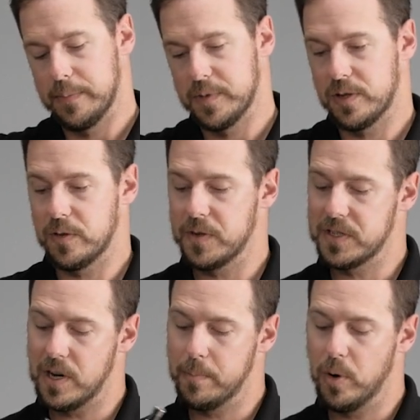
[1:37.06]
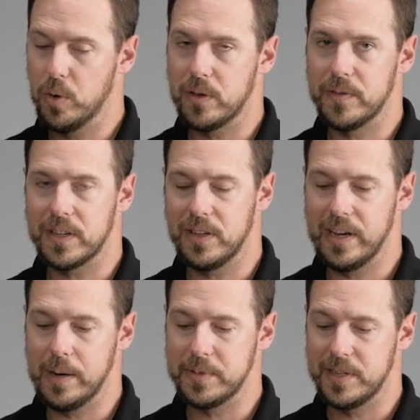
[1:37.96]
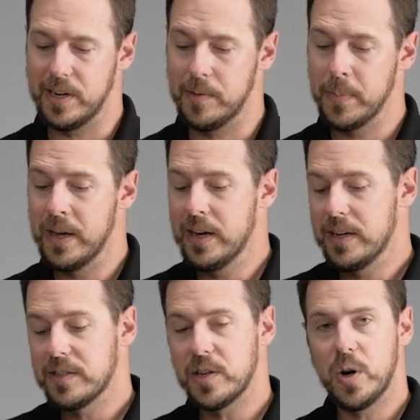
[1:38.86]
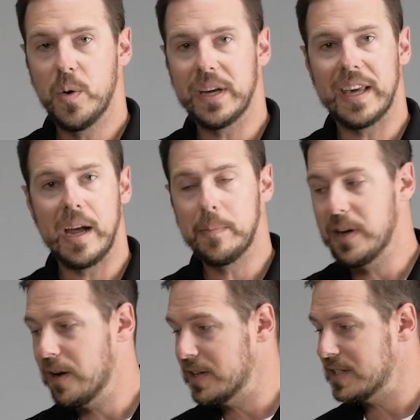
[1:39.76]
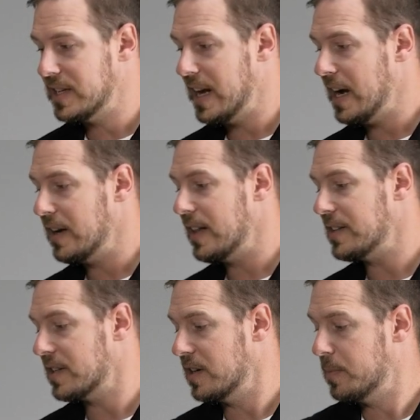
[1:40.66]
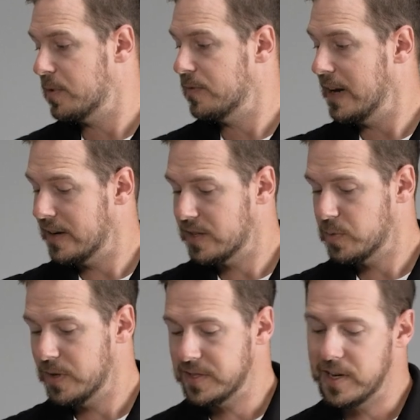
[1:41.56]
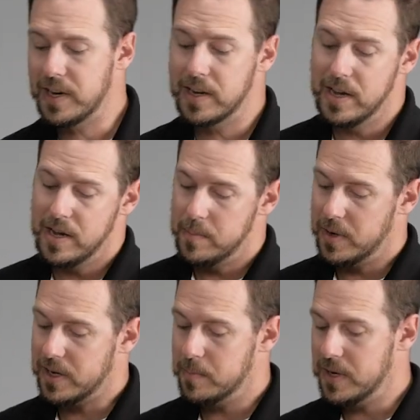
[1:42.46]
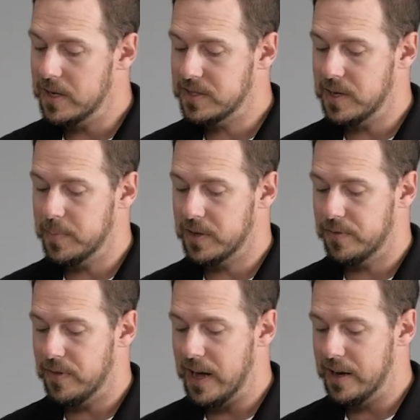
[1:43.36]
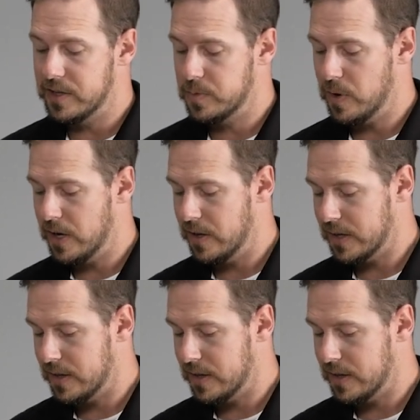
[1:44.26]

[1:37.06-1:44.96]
surface on both of the clamps there, so it can be on a stand. That's going to prevent it twisting, but it can be on something flat as well, like